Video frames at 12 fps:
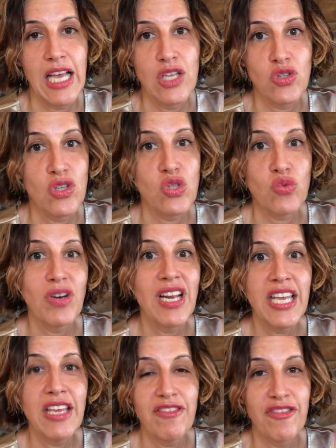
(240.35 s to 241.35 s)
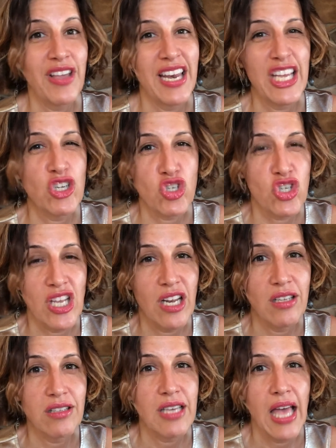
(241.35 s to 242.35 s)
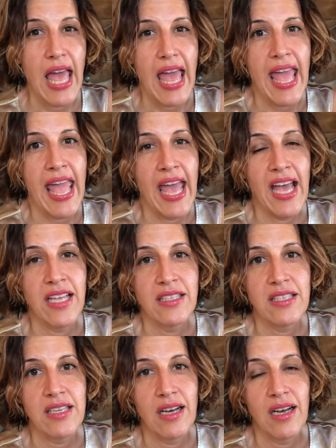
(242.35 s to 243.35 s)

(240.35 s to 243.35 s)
so it's really feeling chilled and